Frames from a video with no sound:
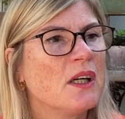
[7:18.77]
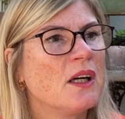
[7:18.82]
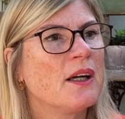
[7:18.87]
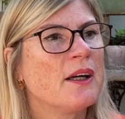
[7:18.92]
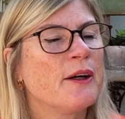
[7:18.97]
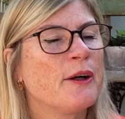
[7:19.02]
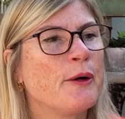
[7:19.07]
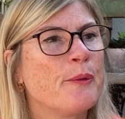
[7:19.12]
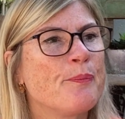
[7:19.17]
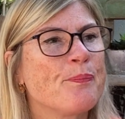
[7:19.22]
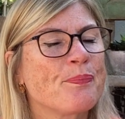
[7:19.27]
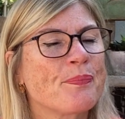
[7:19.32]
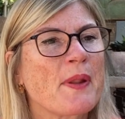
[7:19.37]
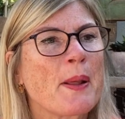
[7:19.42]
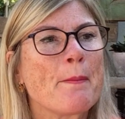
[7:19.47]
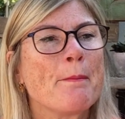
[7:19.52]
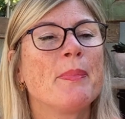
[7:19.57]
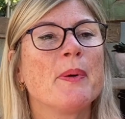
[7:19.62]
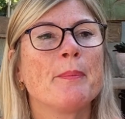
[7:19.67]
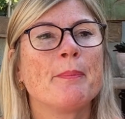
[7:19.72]

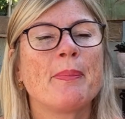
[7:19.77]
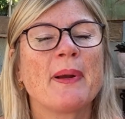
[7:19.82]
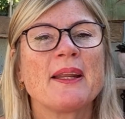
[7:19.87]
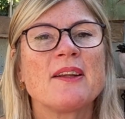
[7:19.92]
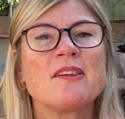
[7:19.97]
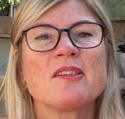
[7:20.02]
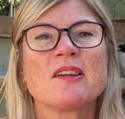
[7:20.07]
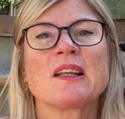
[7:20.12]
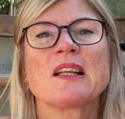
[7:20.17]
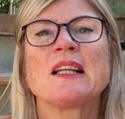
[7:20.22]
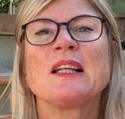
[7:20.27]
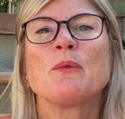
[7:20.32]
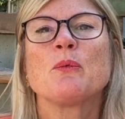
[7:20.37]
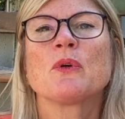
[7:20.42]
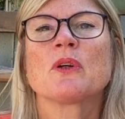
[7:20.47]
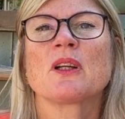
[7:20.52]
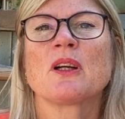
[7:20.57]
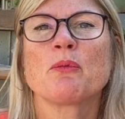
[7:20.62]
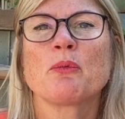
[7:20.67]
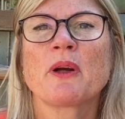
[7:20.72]
But basically
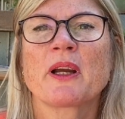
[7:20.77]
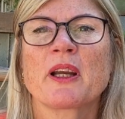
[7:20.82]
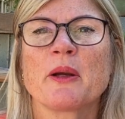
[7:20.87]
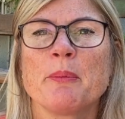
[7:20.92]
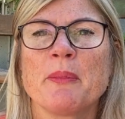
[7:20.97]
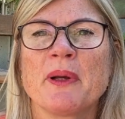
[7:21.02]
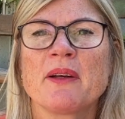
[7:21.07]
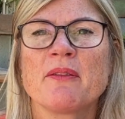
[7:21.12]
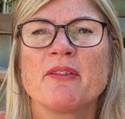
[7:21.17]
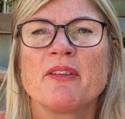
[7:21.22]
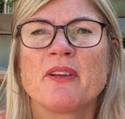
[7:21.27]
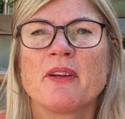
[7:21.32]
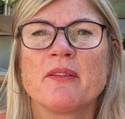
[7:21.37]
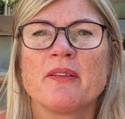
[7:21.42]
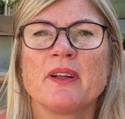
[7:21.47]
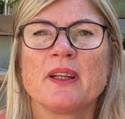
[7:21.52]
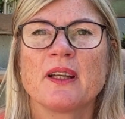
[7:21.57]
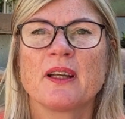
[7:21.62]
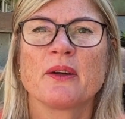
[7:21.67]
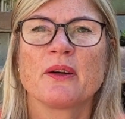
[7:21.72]
what I recommend for the
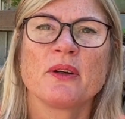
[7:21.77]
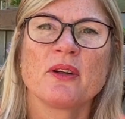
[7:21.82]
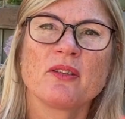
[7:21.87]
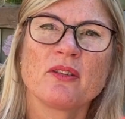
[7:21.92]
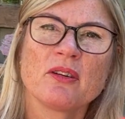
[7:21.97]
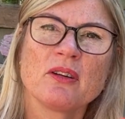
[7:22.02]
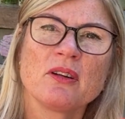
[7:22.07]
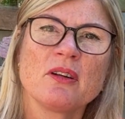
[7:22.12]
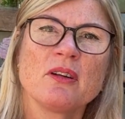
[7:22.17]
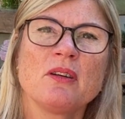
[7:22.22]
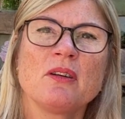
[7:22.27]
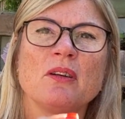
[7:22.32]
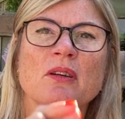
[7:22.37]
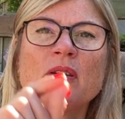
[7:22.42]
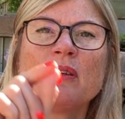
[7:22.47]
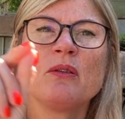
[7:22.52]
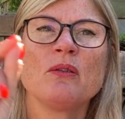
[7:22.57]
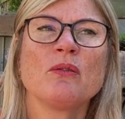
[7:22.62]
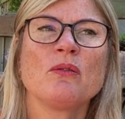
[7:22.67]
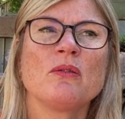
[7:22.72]
video is that
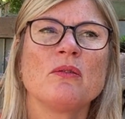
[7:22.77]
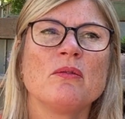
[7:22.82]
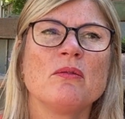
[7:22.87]
you